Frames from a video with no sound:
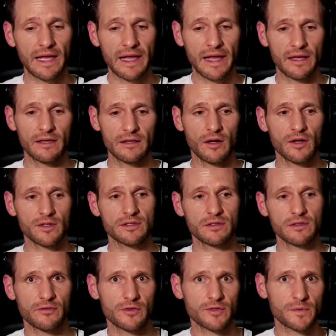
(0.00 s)
and also
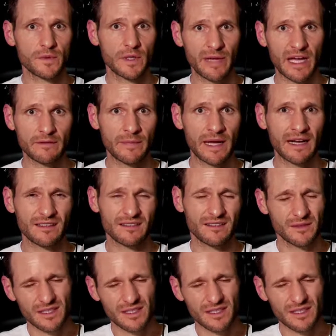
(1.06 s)
the first real mathematics.